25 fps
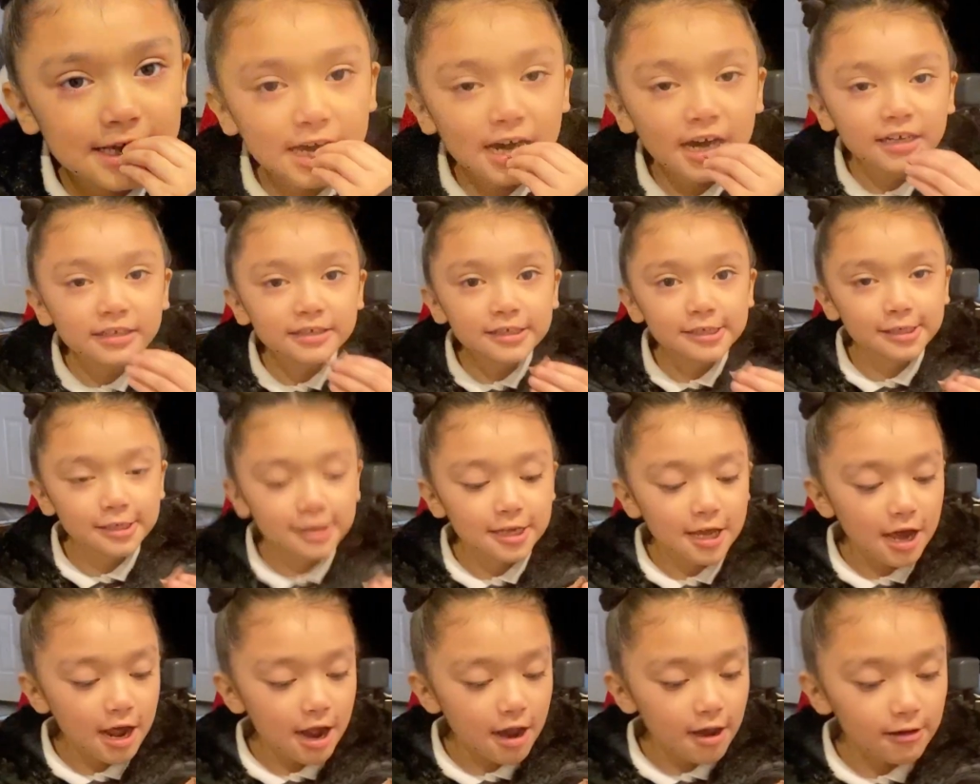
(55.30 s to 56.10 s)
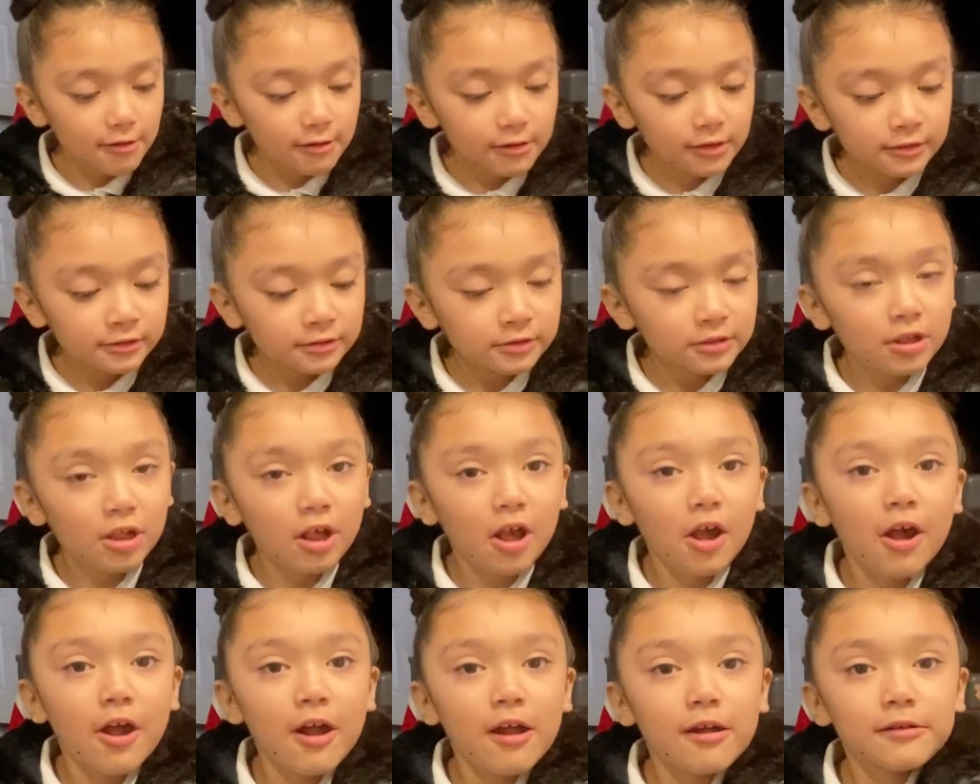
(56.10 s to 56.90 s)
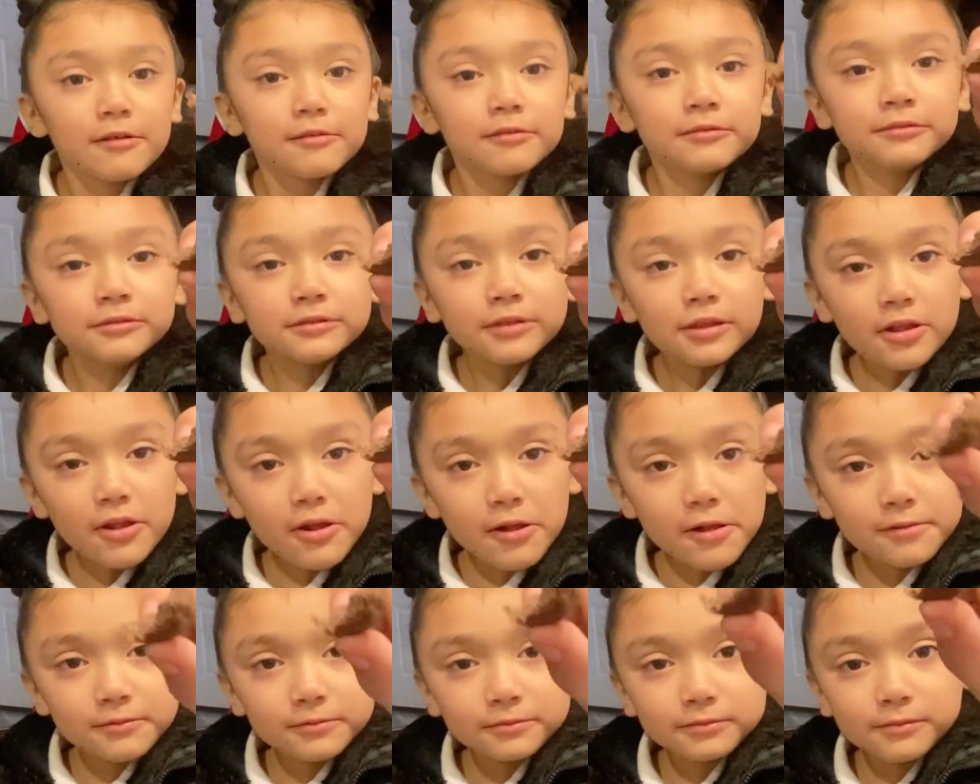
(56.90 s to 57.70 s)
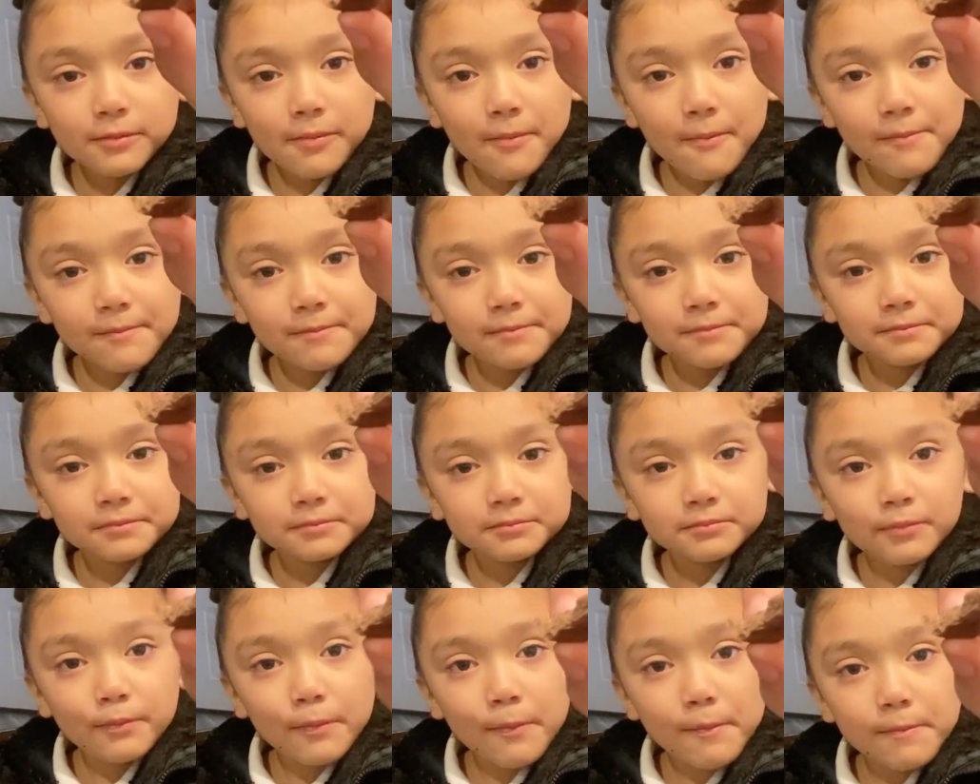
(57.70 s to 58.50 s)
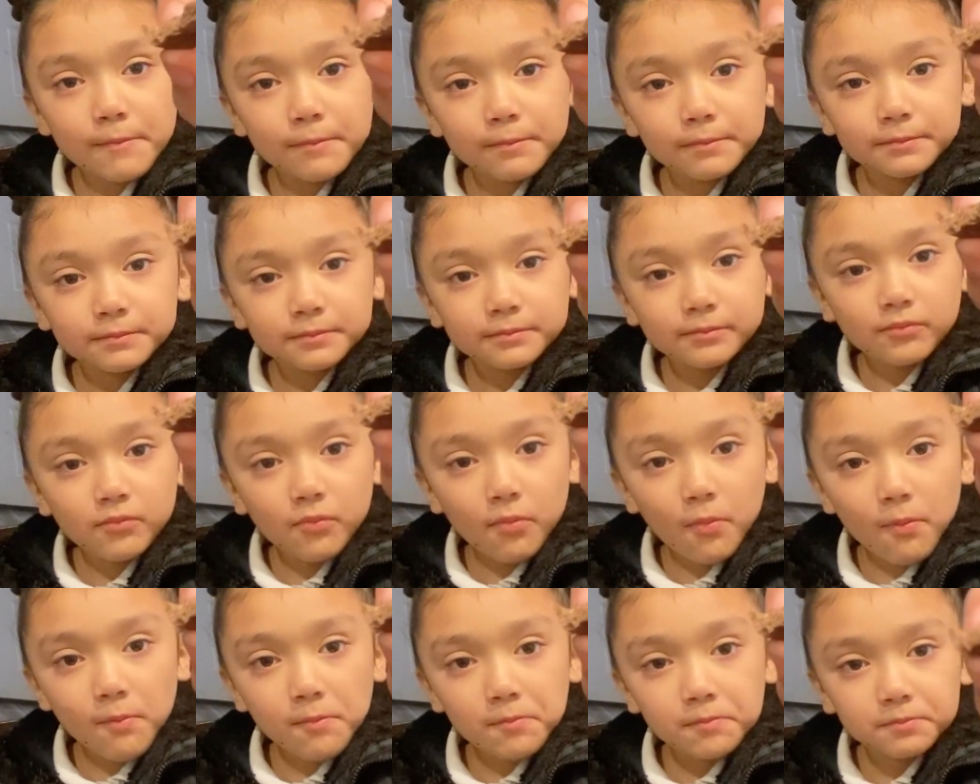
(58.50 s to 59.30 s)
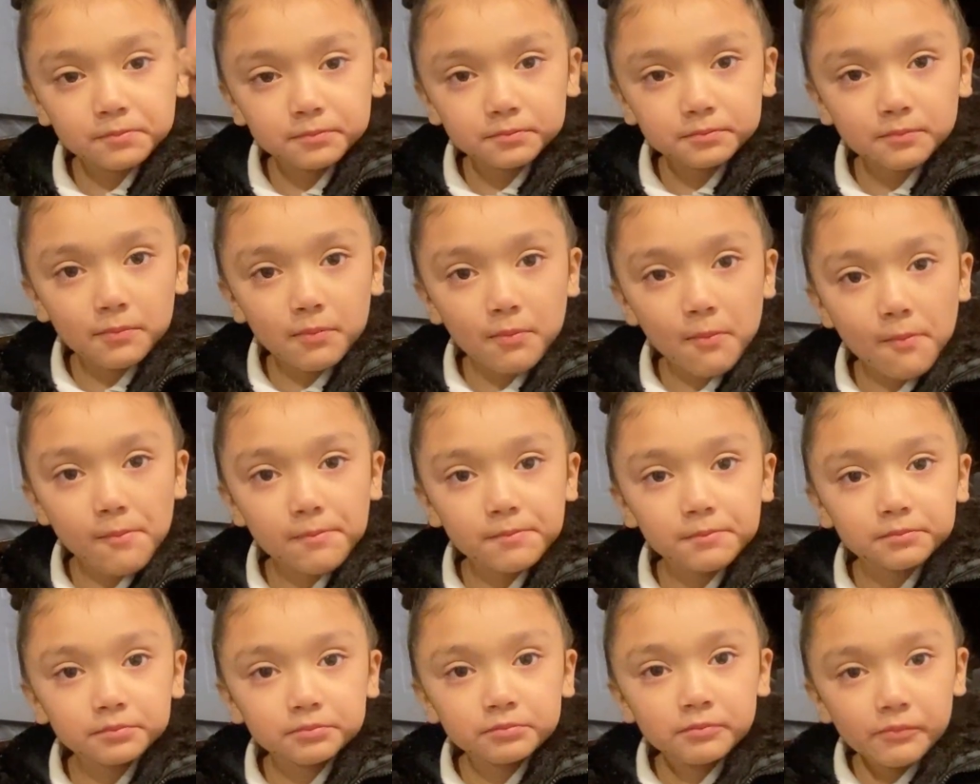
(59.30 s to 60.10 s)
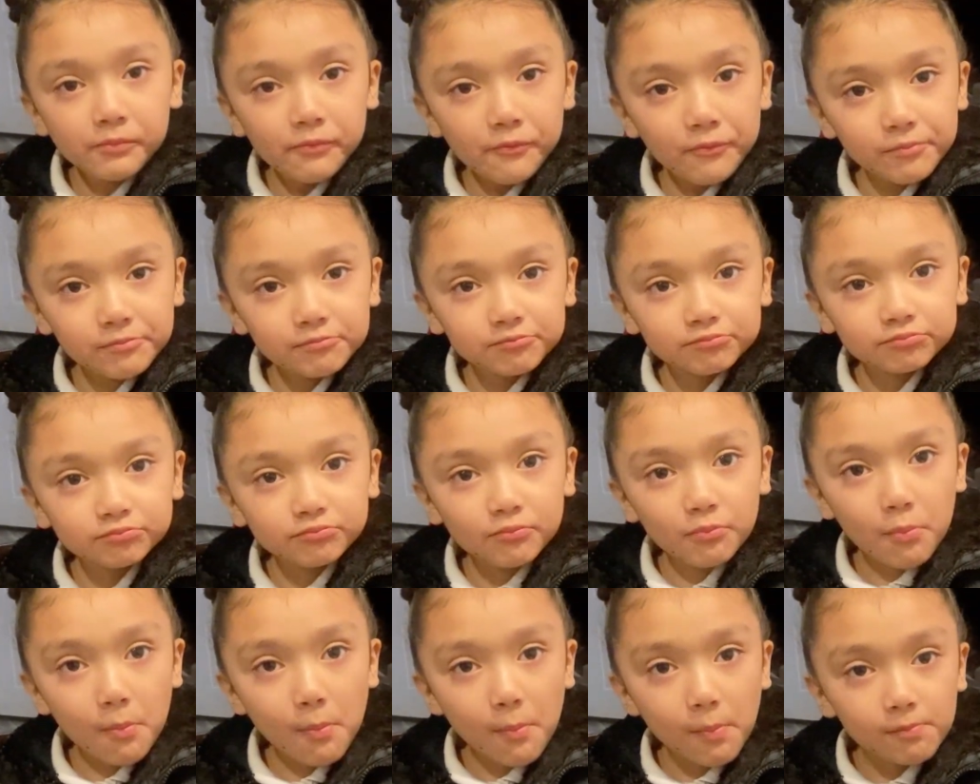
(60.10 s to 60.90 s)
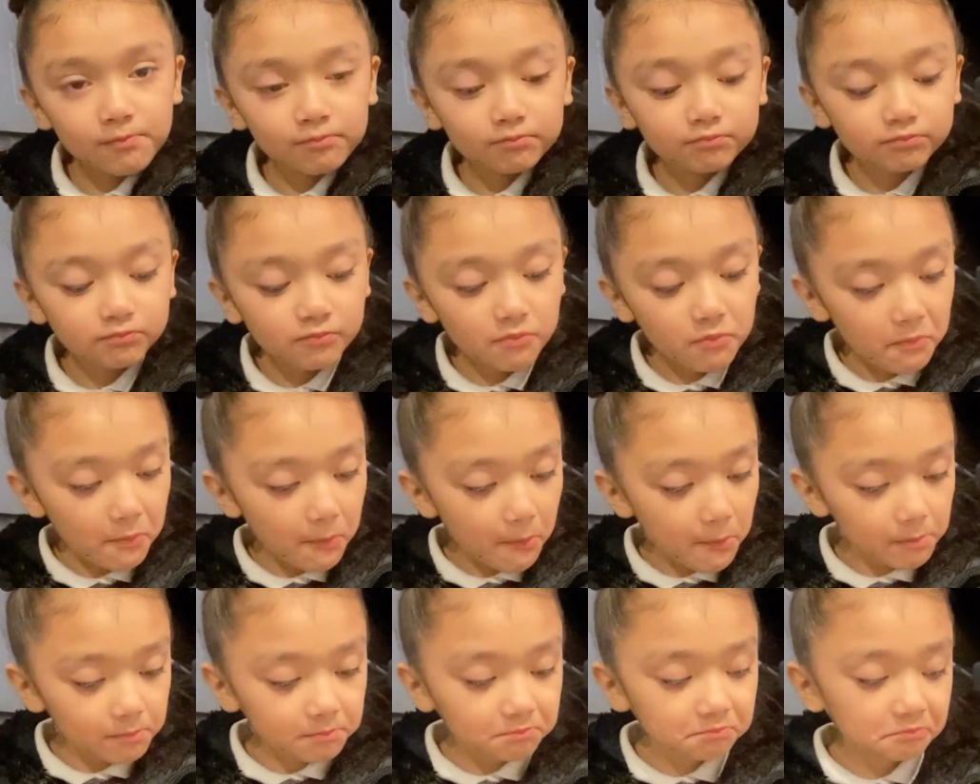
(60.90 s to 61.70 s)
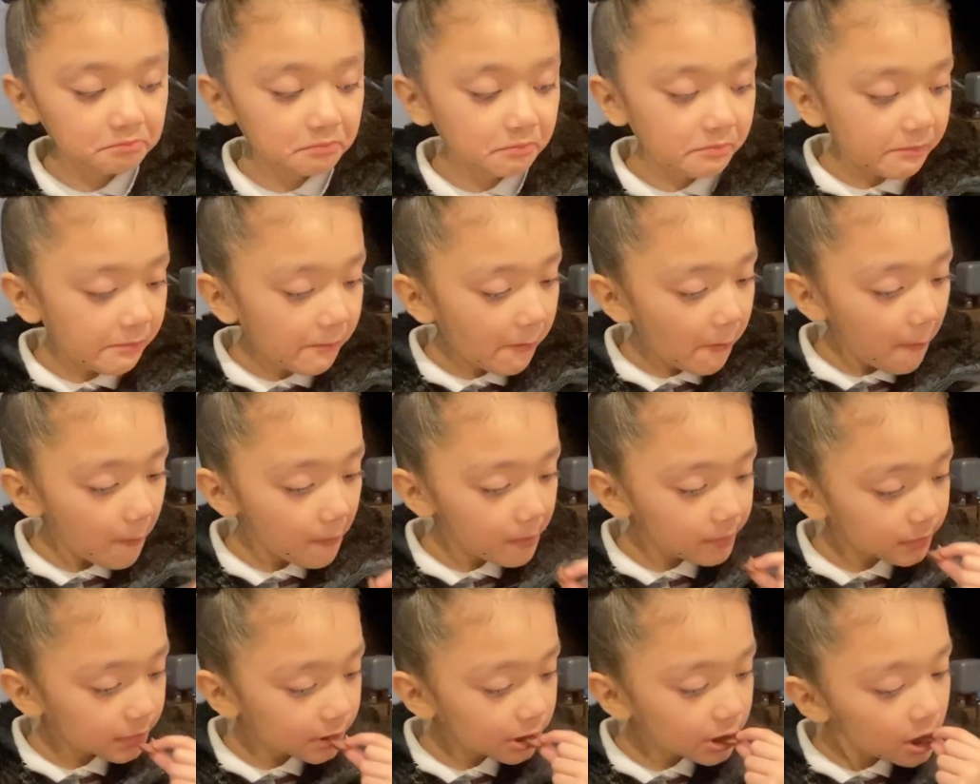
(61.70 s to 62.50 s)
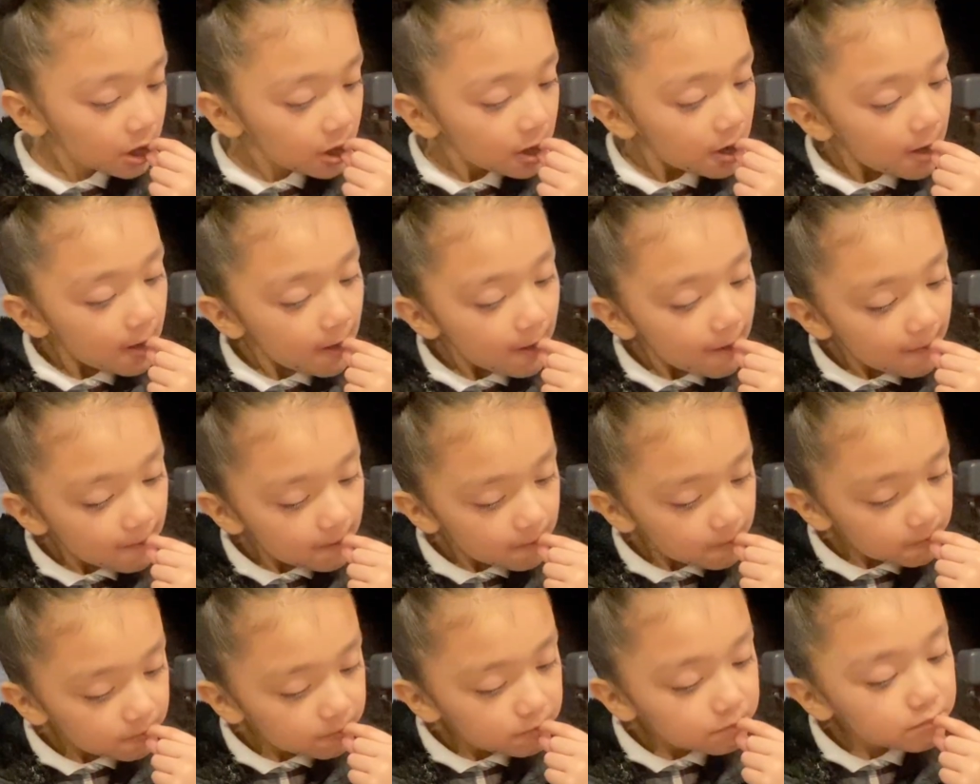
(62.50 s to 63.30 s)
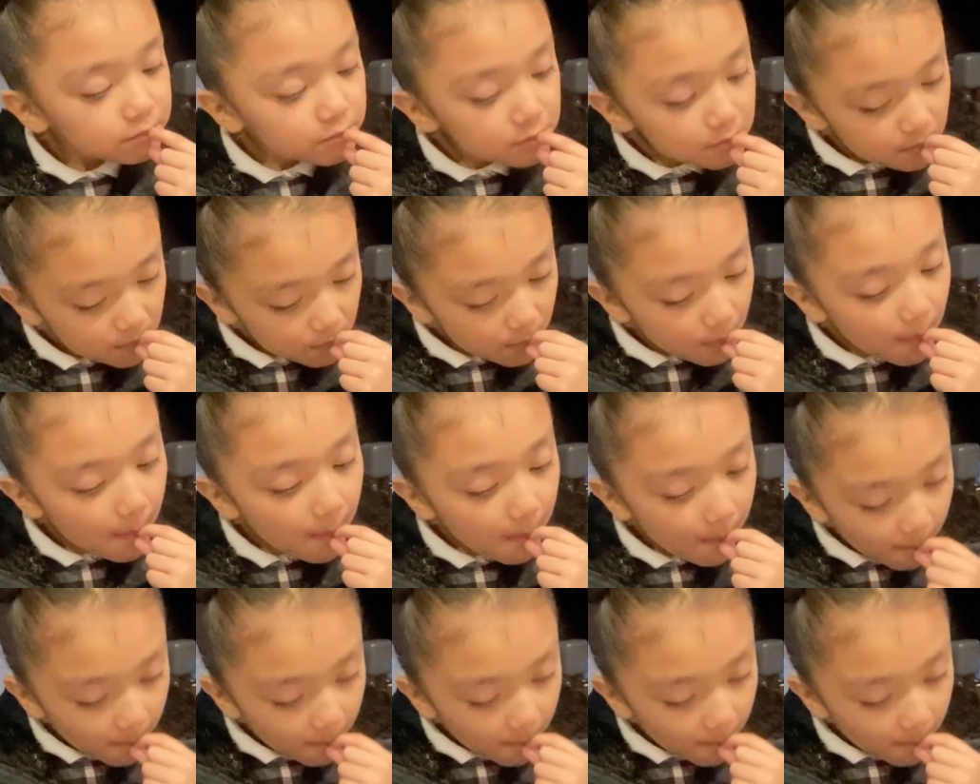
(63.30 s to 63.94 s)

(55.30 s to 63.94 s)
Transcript: chocolate. It's chocolate. Yummy. All right, let's go to school. You're going to have a sugar rush for school. Mm -hmm. You don't care? You